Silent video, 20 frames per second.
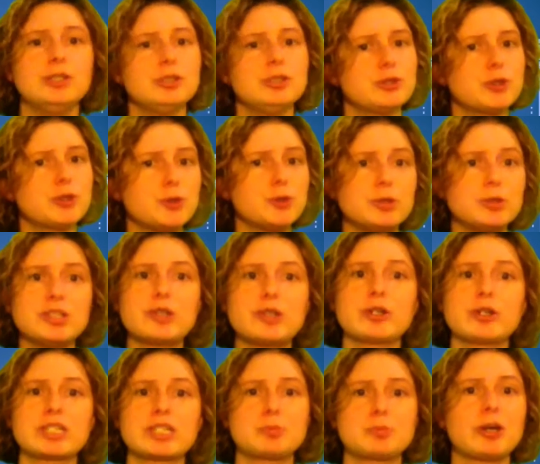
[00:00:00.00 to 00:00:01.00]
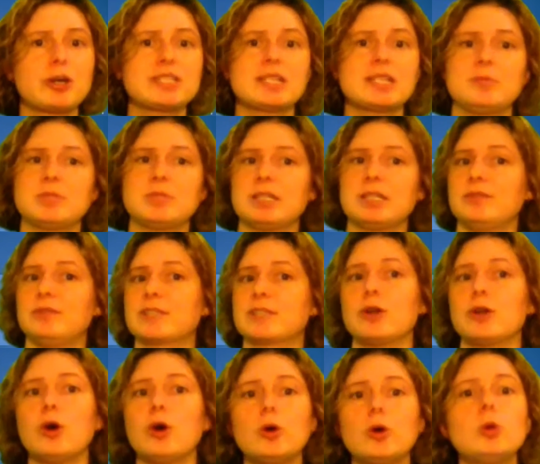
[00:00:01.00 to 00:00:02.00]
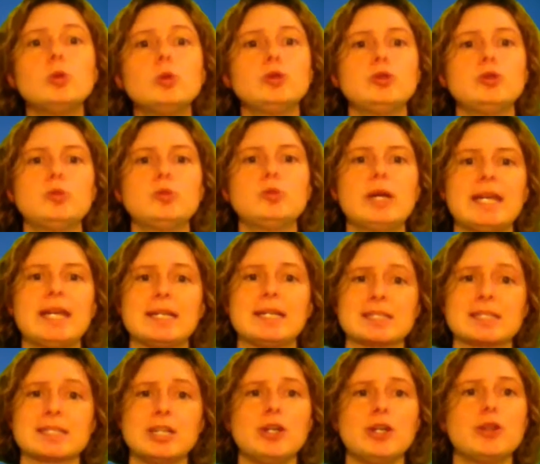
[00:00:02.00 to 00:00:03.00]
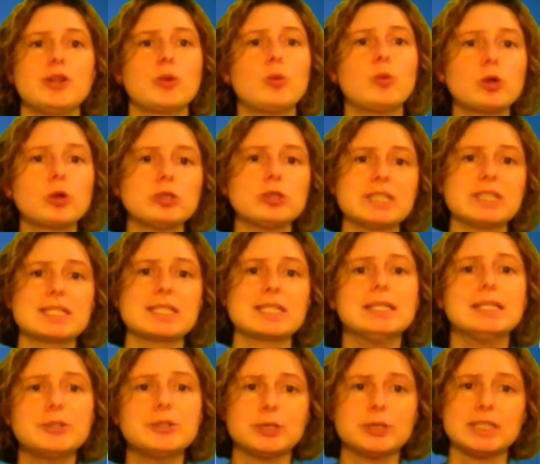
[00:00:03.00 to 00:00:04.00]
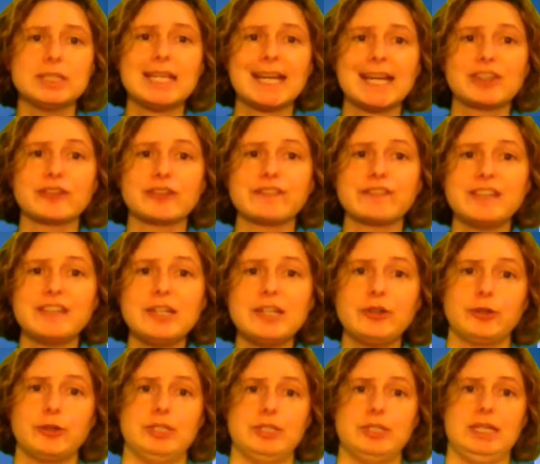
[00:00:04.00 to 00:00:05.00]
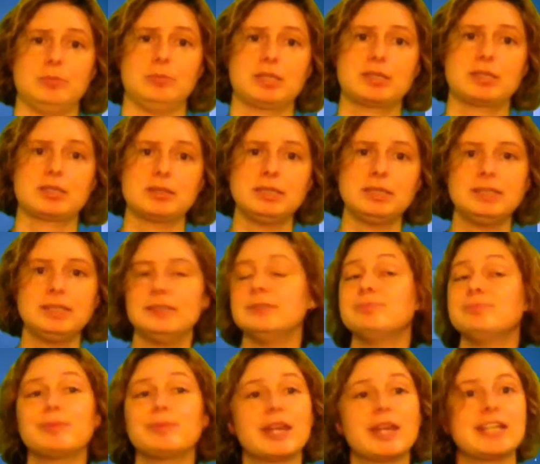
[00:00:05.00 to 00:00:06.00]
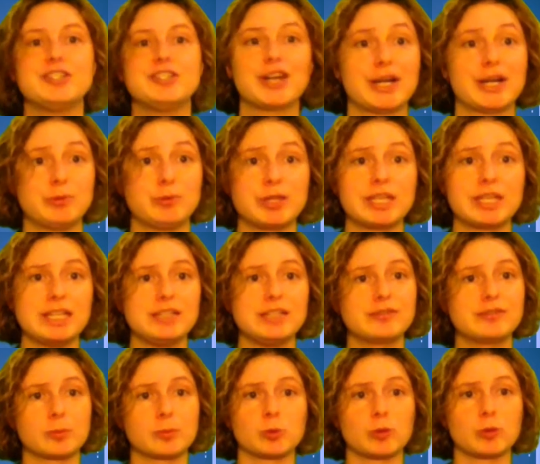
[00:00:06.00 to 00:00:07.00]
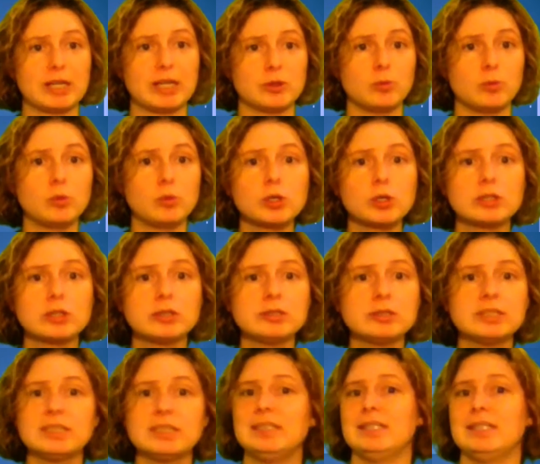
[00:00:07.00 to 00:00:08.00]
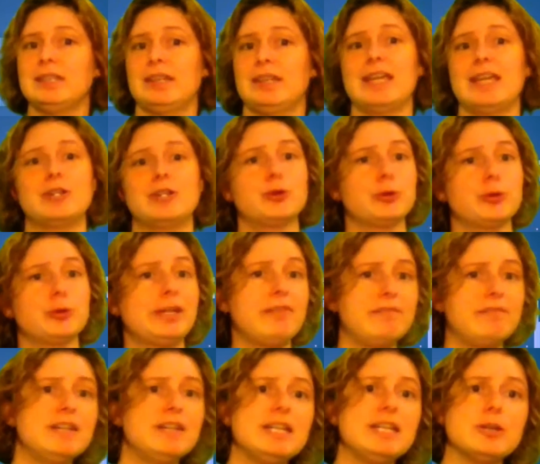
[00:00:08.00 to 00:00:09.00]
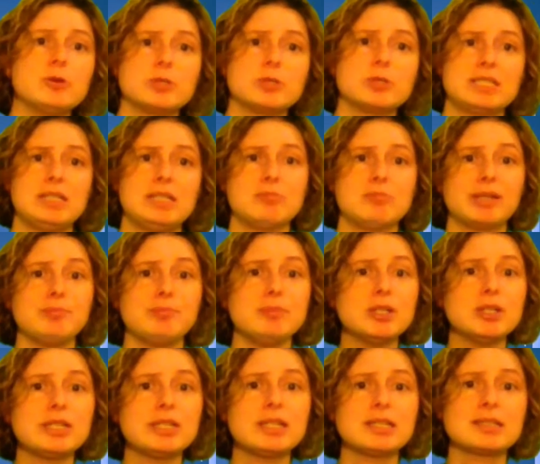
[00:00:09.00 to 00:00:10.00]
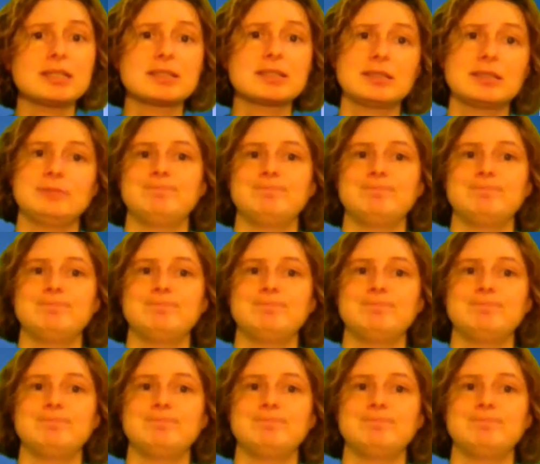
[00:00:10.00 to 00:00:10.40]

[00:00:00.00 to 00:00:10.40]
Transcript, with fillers: Students are expressing themselves in whole new ways. The world is literally at their fingertips. They can chat with kids from around the world, they can create videos seen by millions,